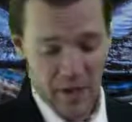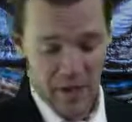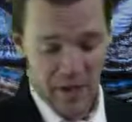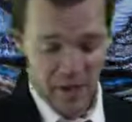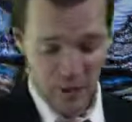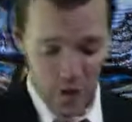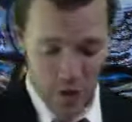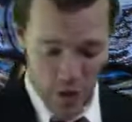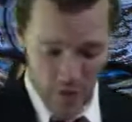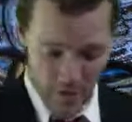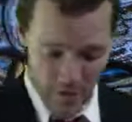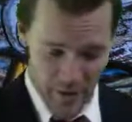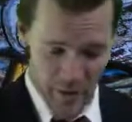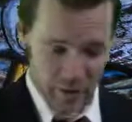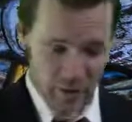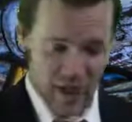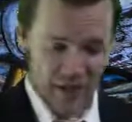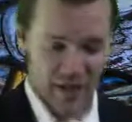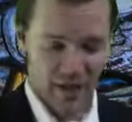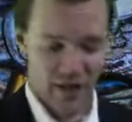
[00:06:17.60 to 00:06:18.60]
So the
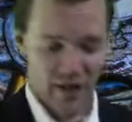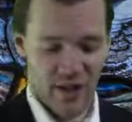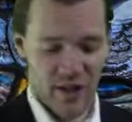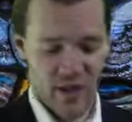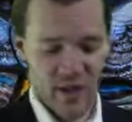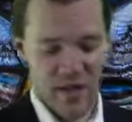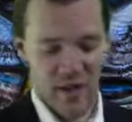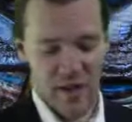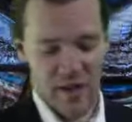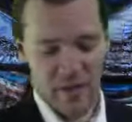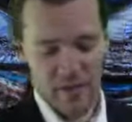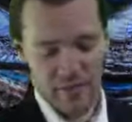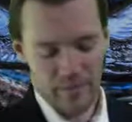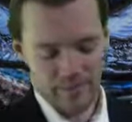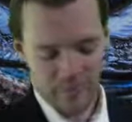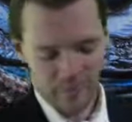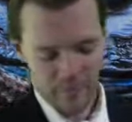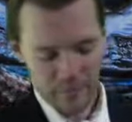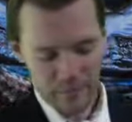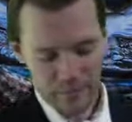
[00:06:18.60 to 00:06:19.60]
research team here,
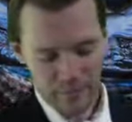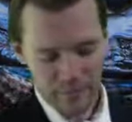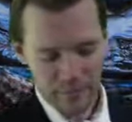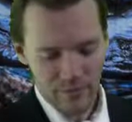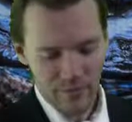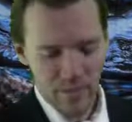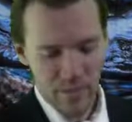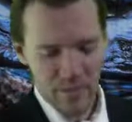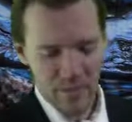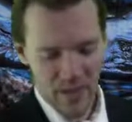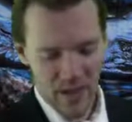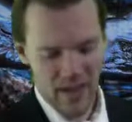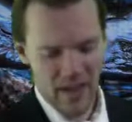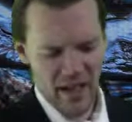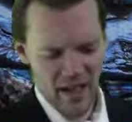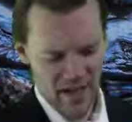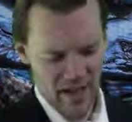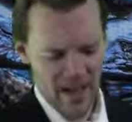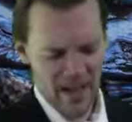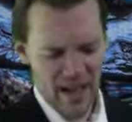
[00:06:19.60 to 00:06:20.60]
I
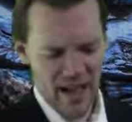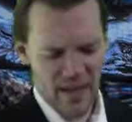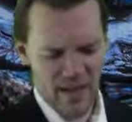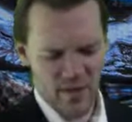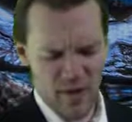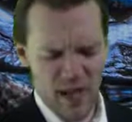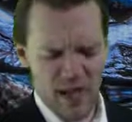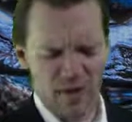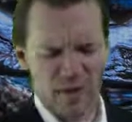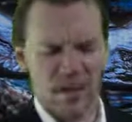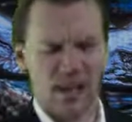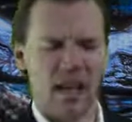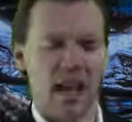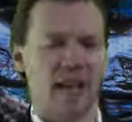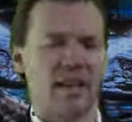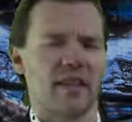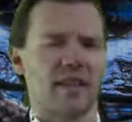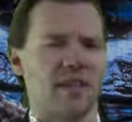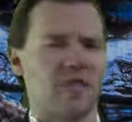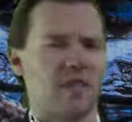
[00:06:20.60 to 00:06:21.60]
mean, that's what a
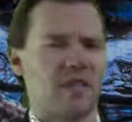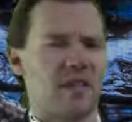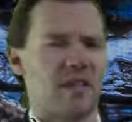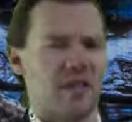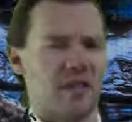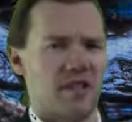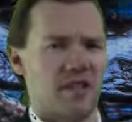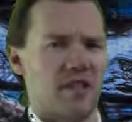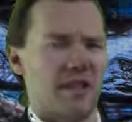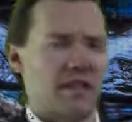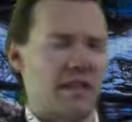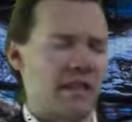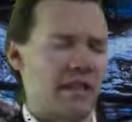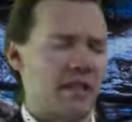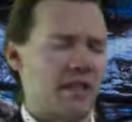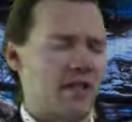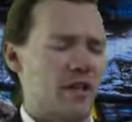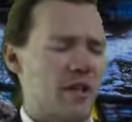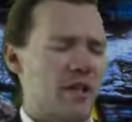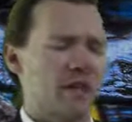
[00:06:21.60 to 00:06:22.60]
lot of this research is,
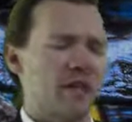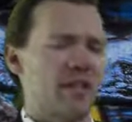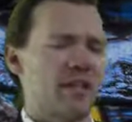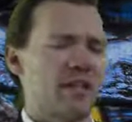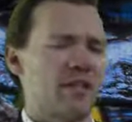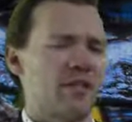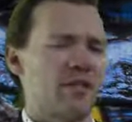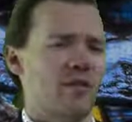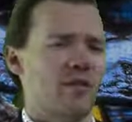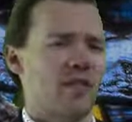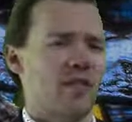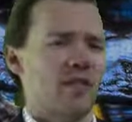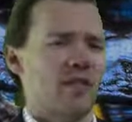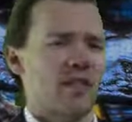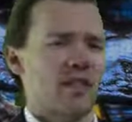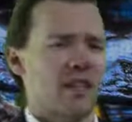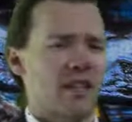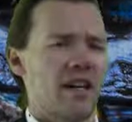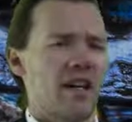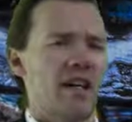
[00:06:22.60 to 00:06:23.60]
ladies and gentlemen.
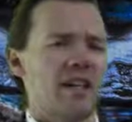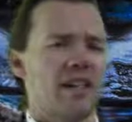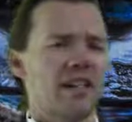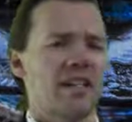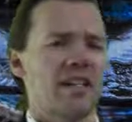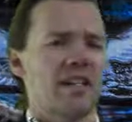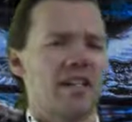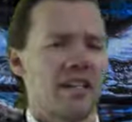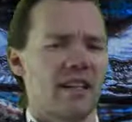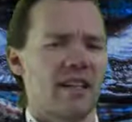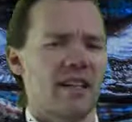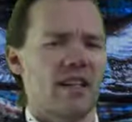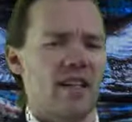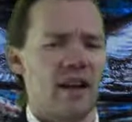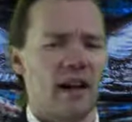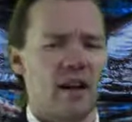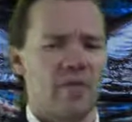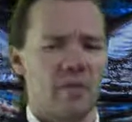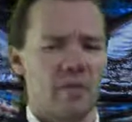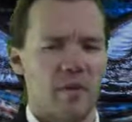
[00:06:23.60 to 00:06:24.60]
Scientists in a
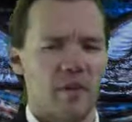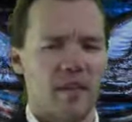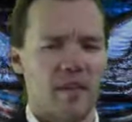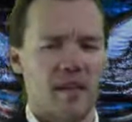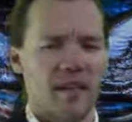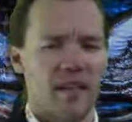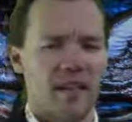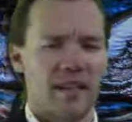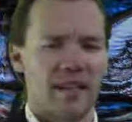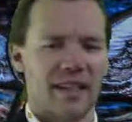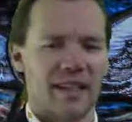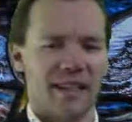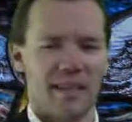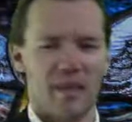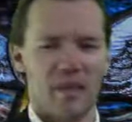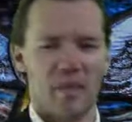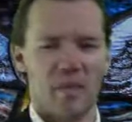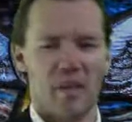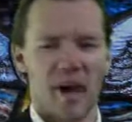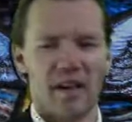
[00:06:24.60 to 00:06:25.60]
lab will be looking at things
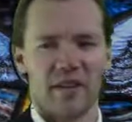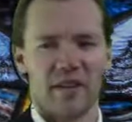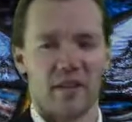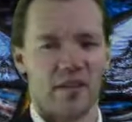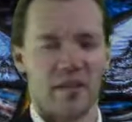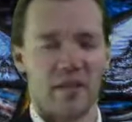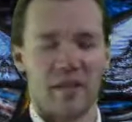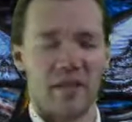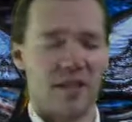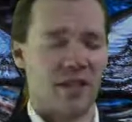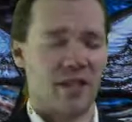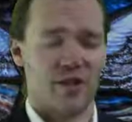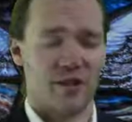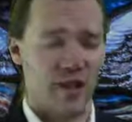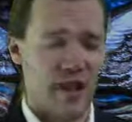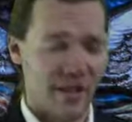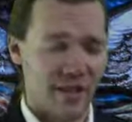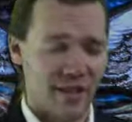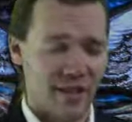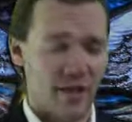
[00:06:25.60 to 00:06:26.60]
through a microscope and just
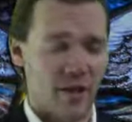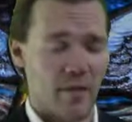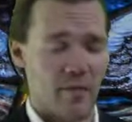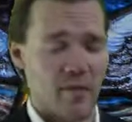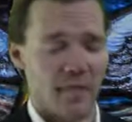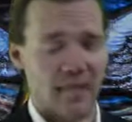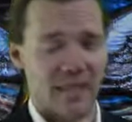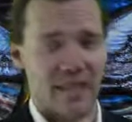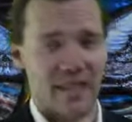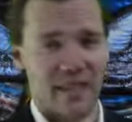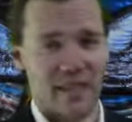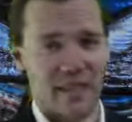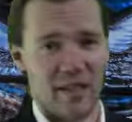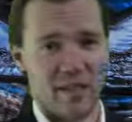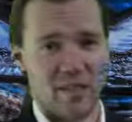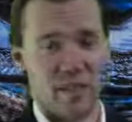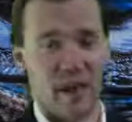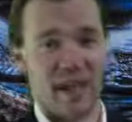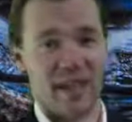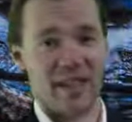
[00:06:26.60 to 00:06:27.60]
trying to interpret it
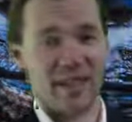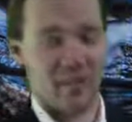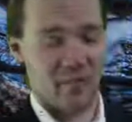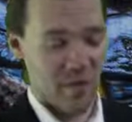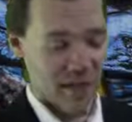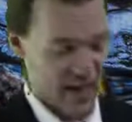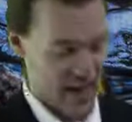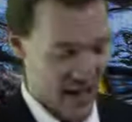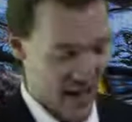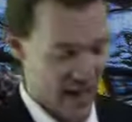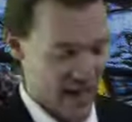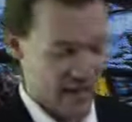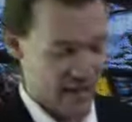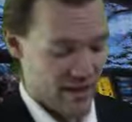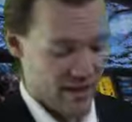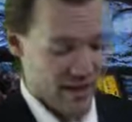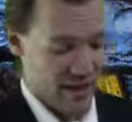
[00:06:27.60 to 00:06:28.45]
as best as we can.